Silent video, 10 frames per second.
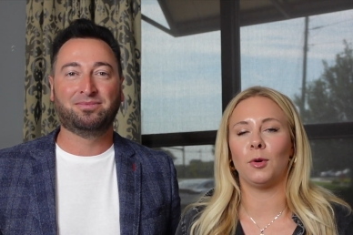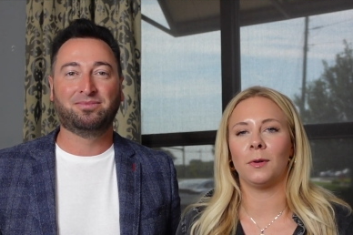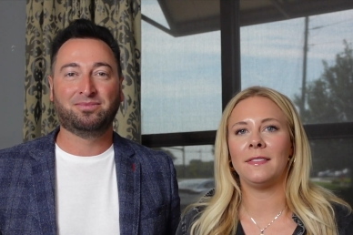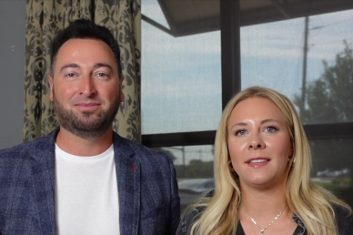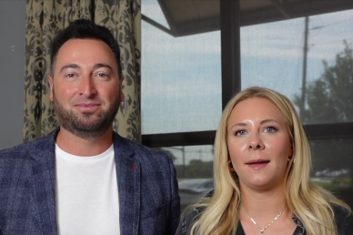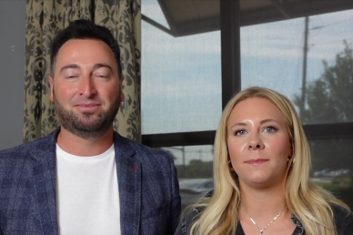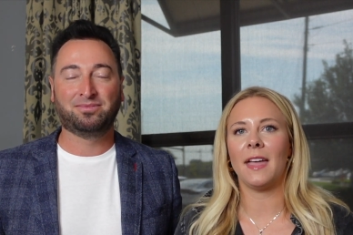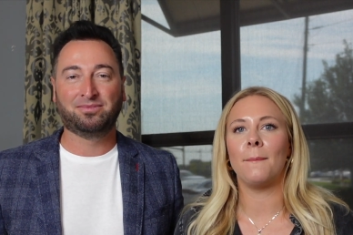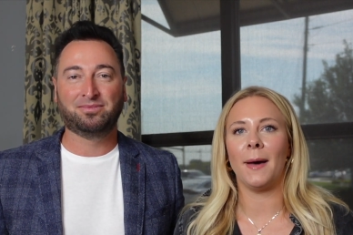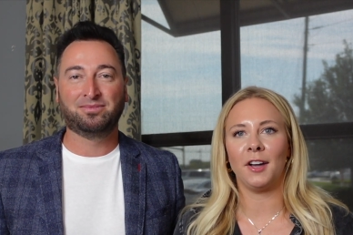Speaker 1: more in
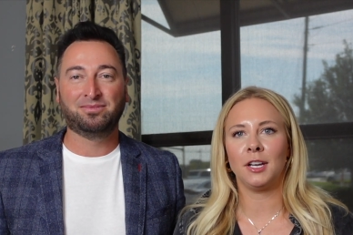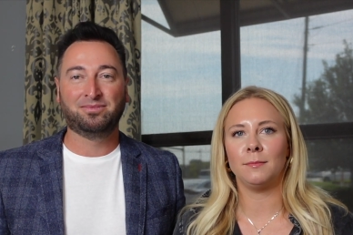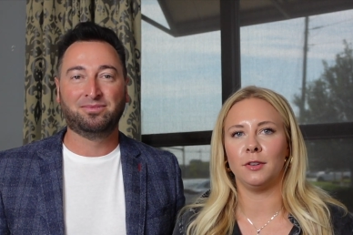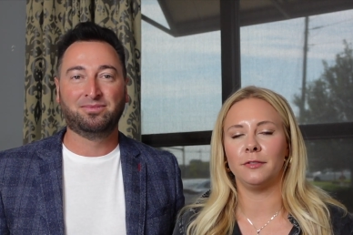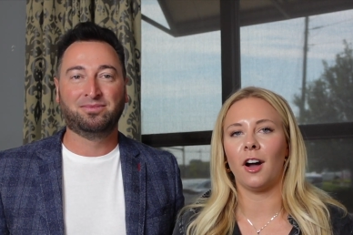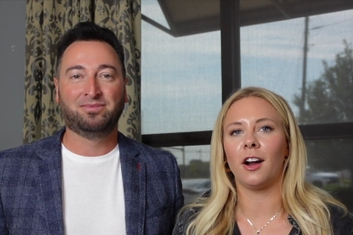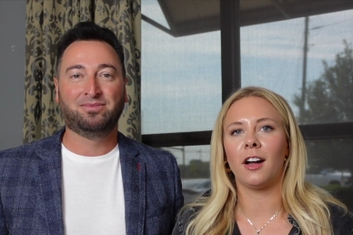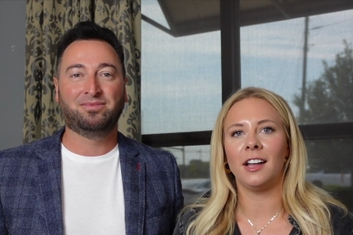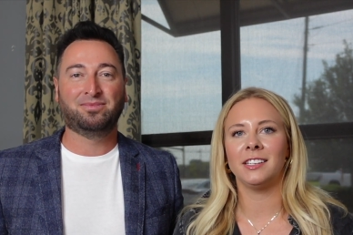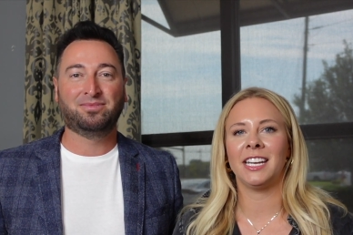depth about your move, our
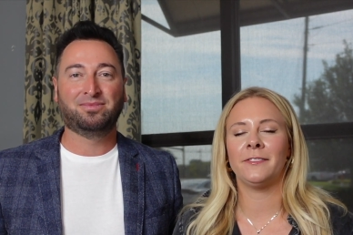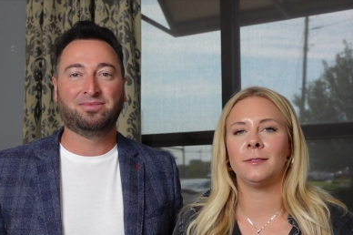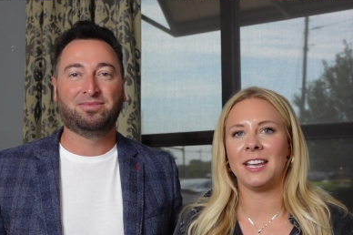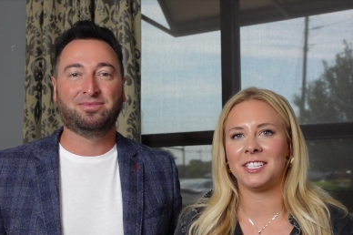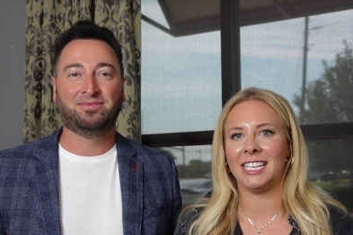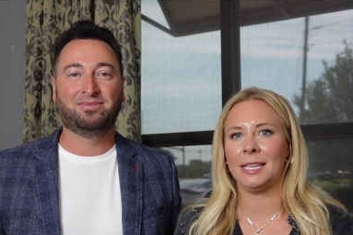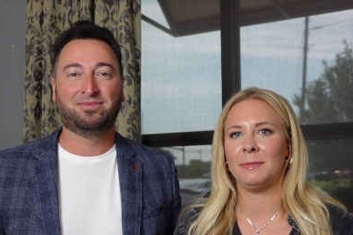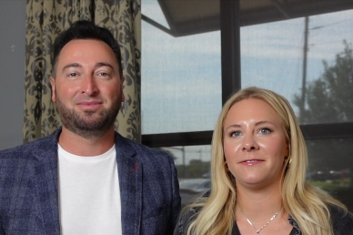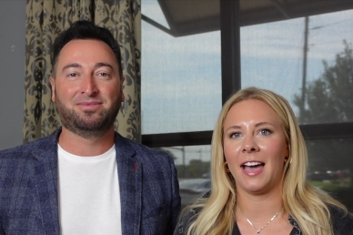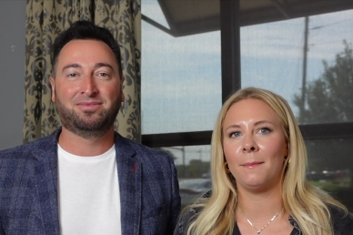contact information can
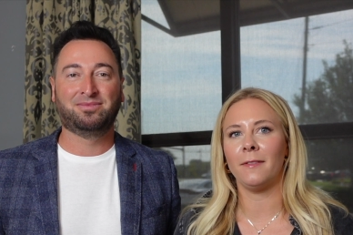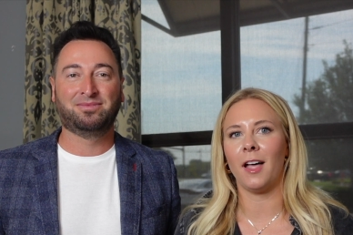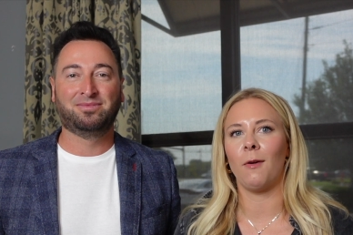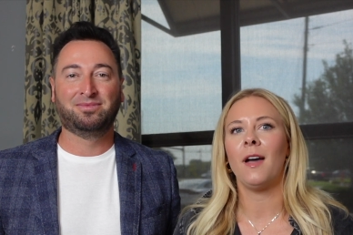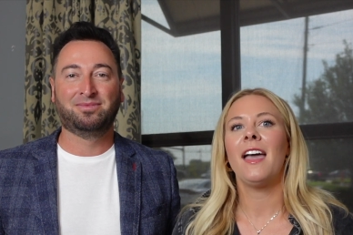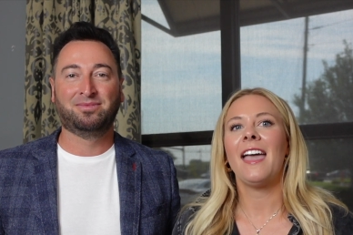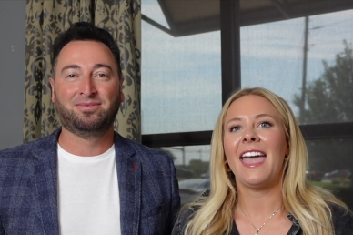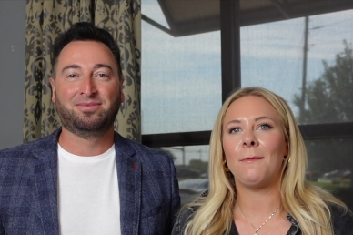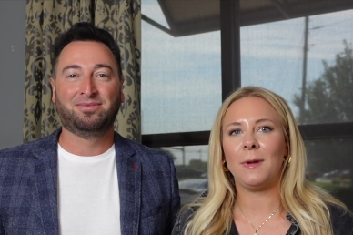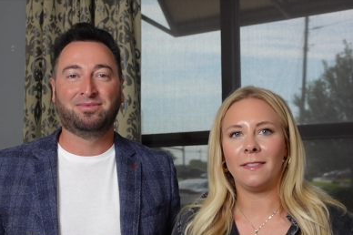be found below
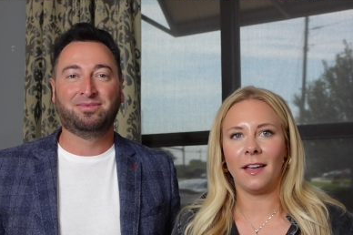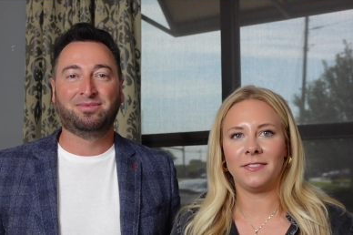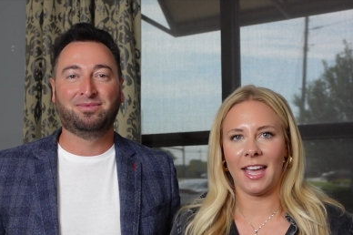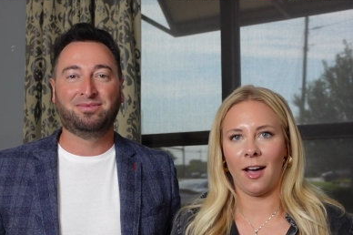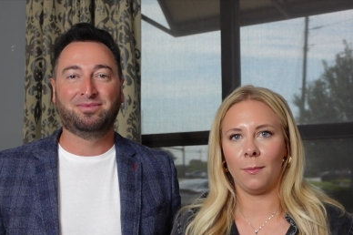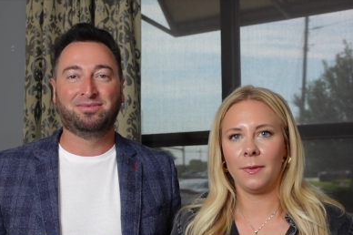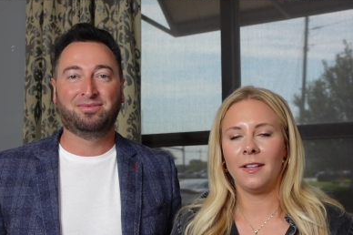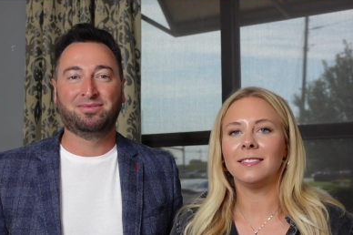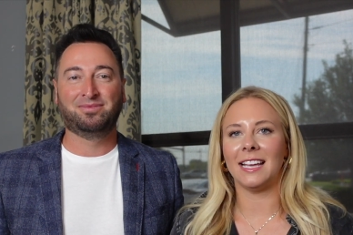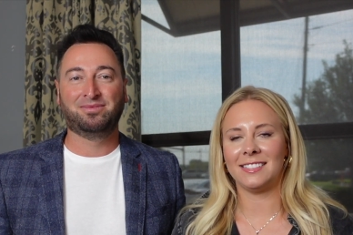and we'd love to help.
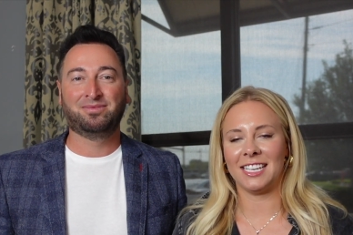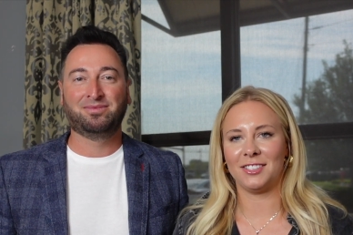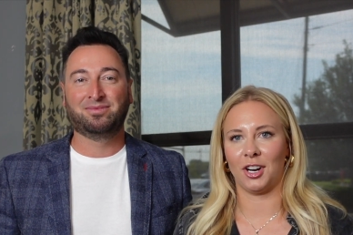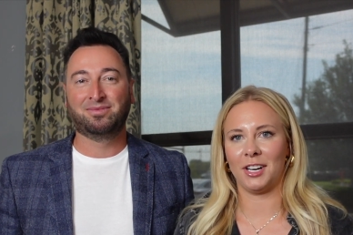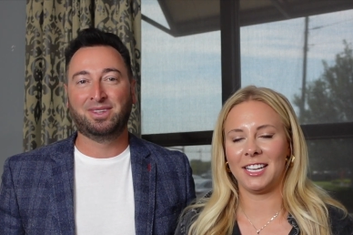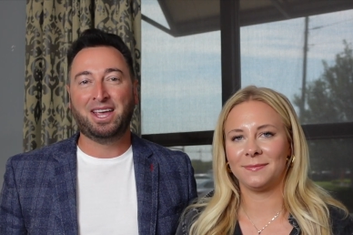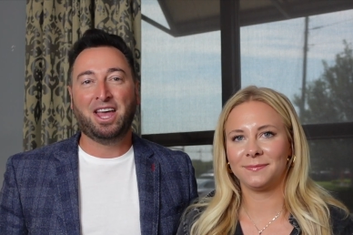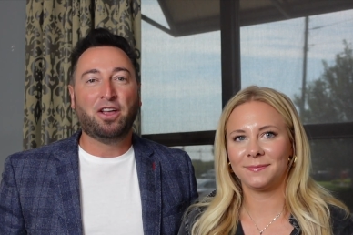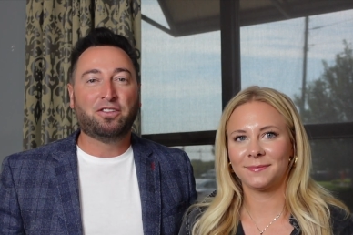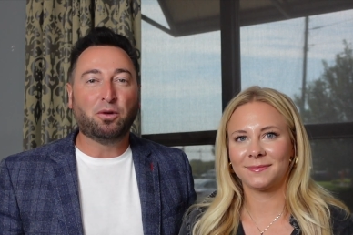Let's get started.
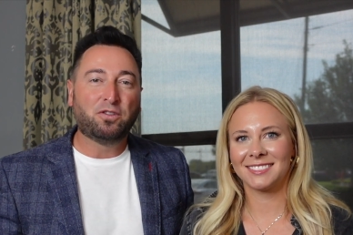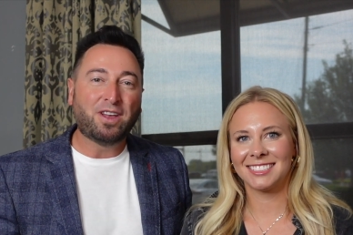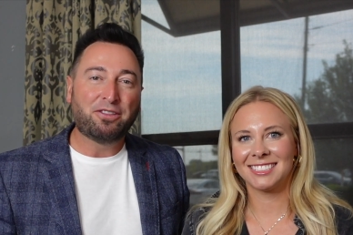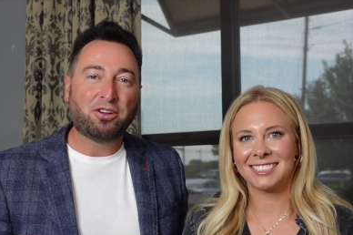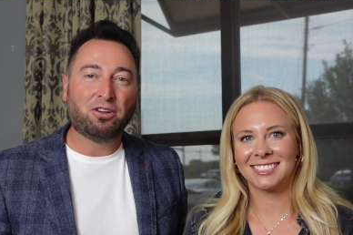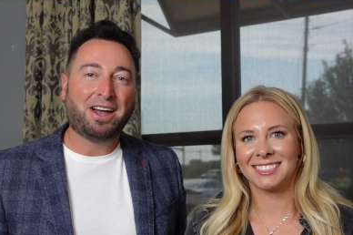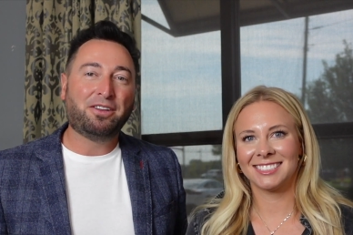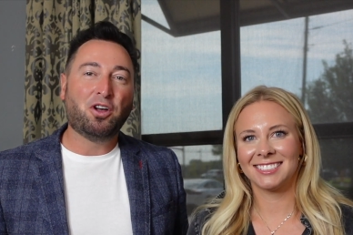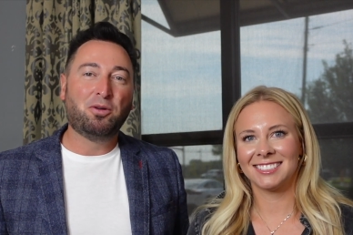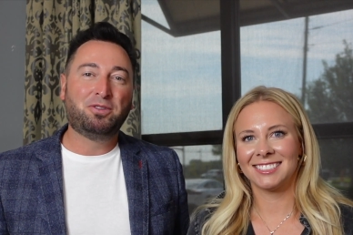
Speaker 2: So South Carolina
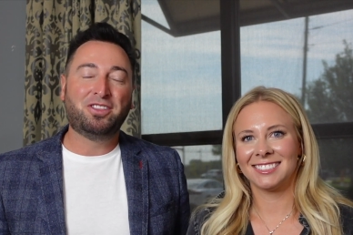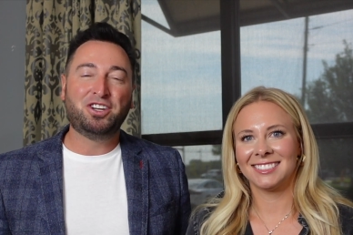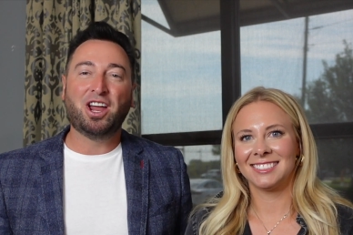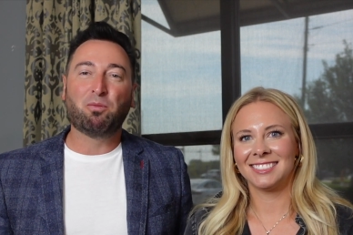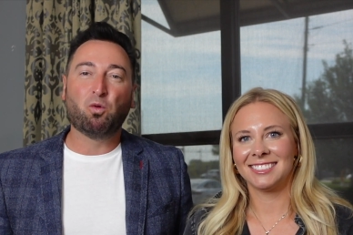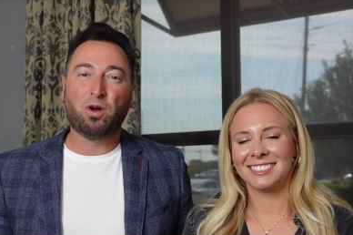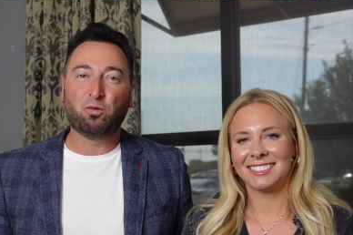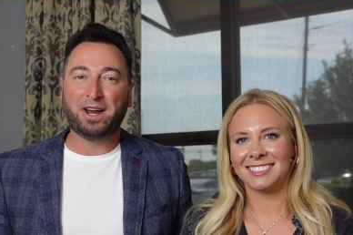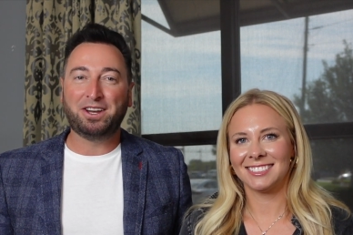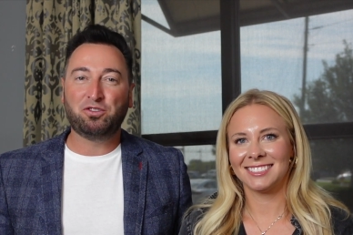is home to the number one
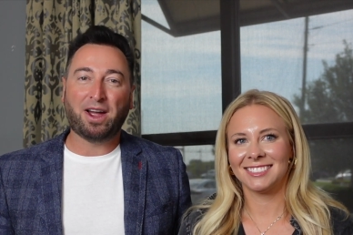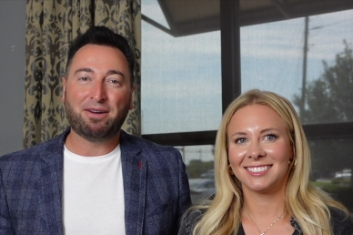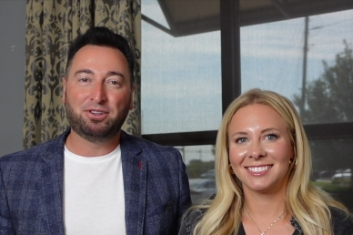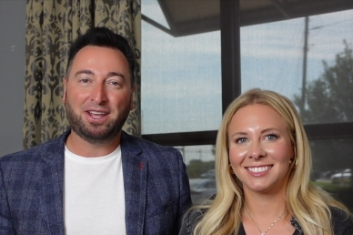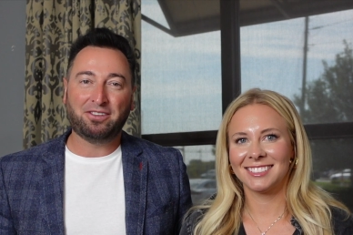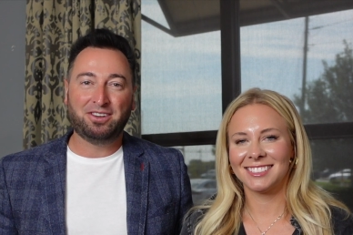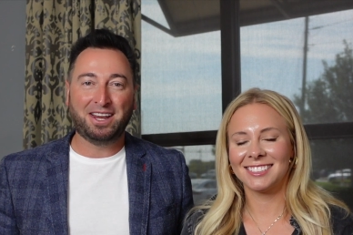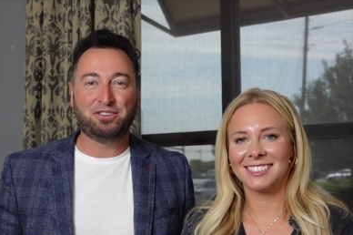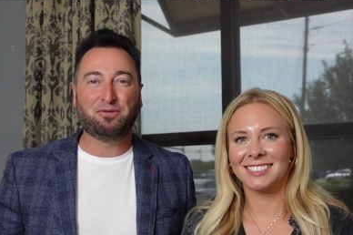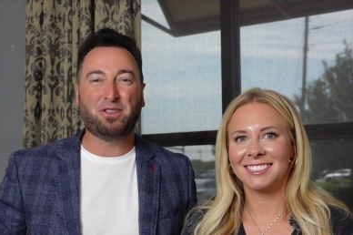rated travel
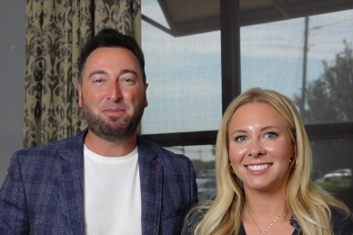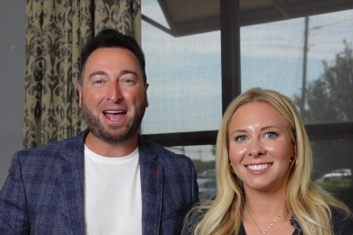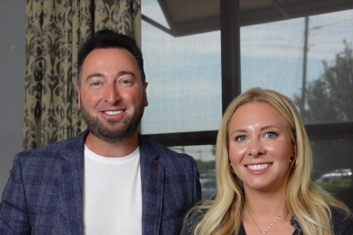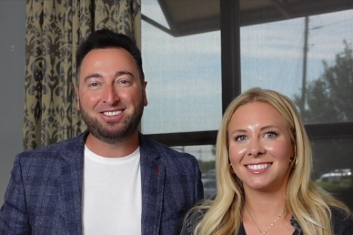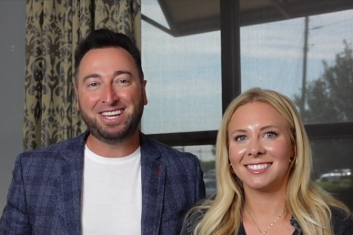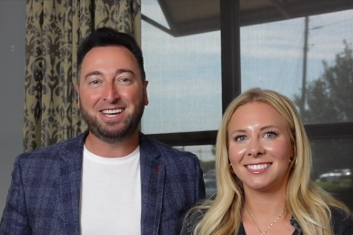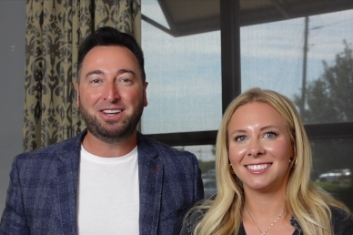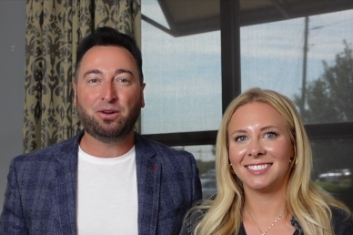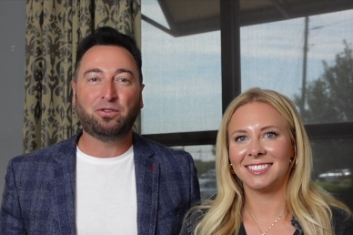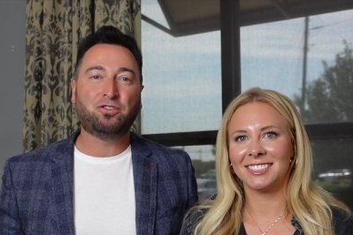destination for the past ten
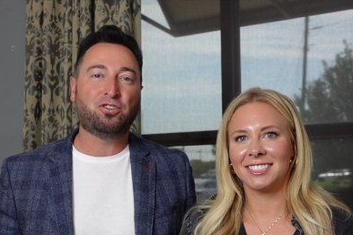years,